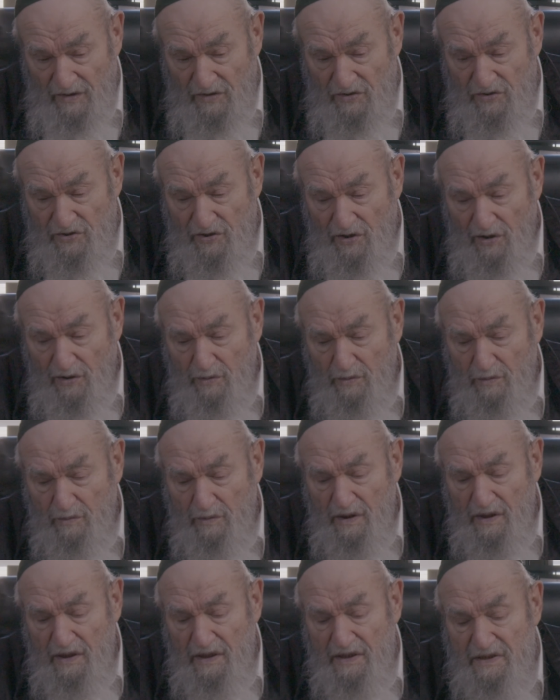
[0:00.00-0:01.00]

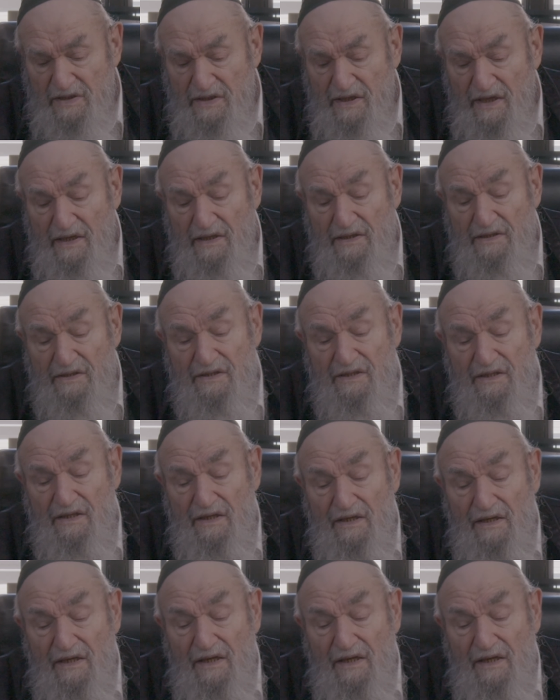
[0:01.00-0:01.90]
So uh, he says,